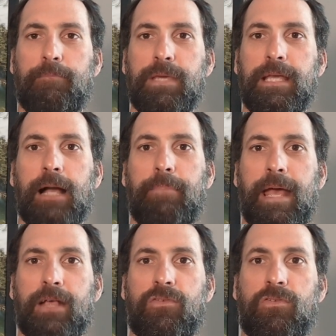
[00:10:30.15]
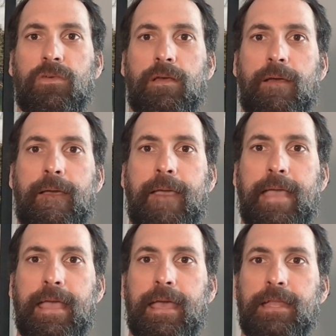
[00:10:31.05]
peacock bass,
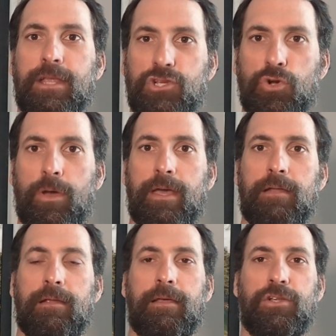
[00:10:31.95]
and enjoy it.